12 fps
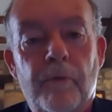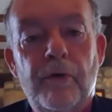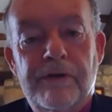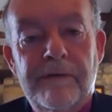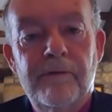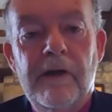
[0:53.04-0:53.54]

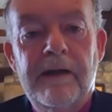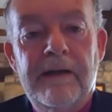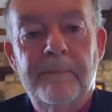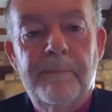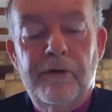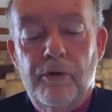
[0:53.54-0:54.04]
points of
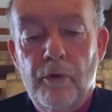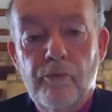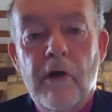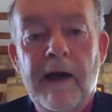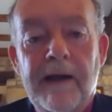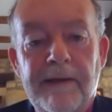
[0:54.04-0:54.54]
learning, but you're
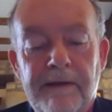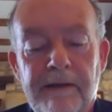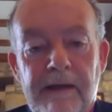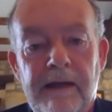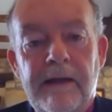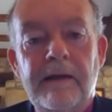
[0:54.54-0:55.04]
right that
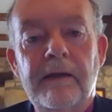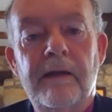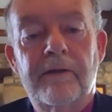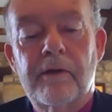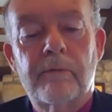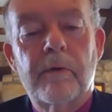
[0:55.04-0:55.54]

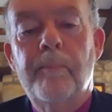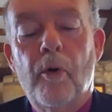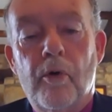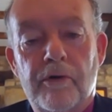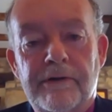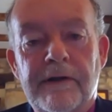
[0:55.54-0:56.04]
in the
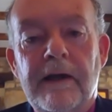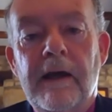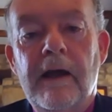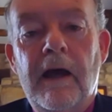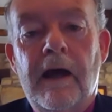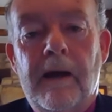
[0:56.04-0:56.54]
report,
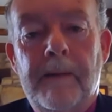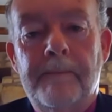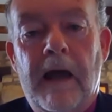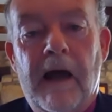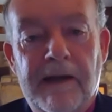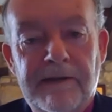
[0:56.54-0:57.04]

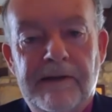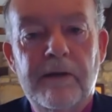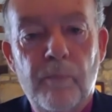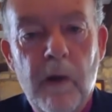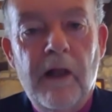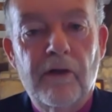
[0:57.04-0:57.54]
I
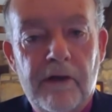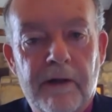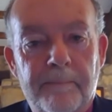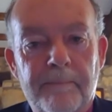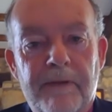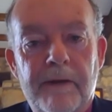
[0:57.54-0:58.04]
did
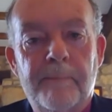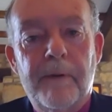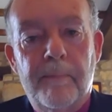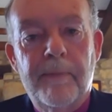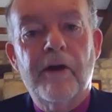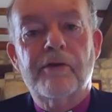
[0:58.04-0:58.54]
welcome the
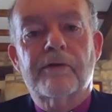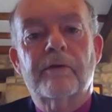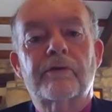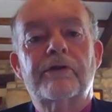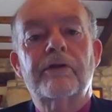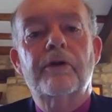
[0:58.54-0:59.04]

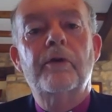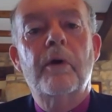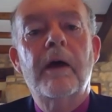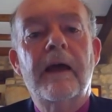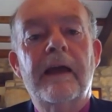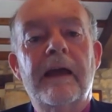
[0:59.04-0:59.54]
proposal to